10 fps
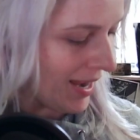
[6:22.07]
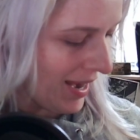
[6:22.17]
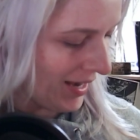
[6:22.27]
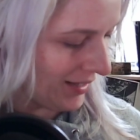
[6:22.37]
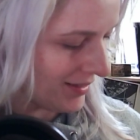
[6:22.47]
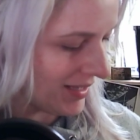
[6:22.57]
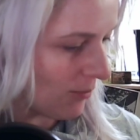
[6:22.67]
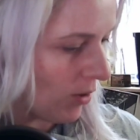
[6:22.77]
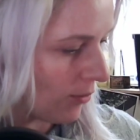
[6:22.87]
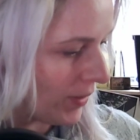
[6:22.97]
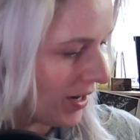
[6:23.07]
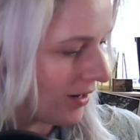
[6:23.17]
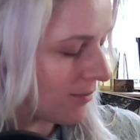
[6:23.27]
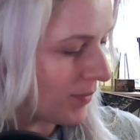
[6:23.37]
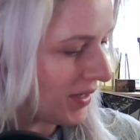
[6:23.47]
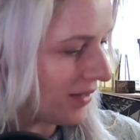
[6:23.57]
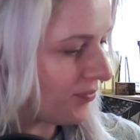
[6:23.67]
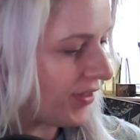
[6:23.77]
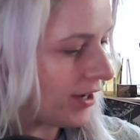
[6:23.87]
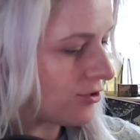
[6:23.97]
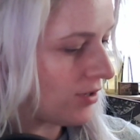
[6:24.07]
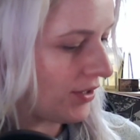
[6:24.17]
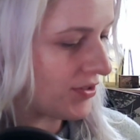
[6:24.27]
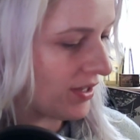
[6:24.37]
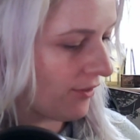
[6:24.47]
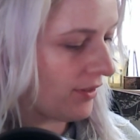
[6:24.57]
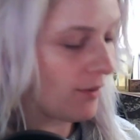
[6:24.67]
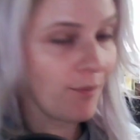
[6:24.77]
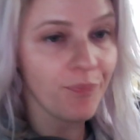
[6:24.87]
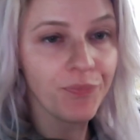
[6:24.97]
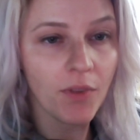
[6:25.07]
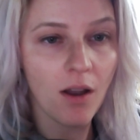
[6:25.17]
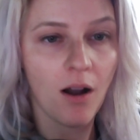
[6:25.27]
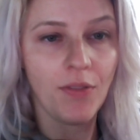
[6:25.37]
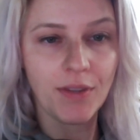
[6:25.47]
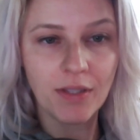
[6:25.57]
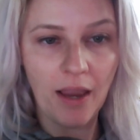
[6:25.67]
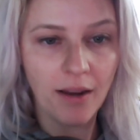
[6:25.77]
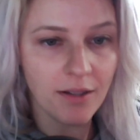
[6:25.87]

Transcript: and somewhat rare, meaning they do not sell them on the site.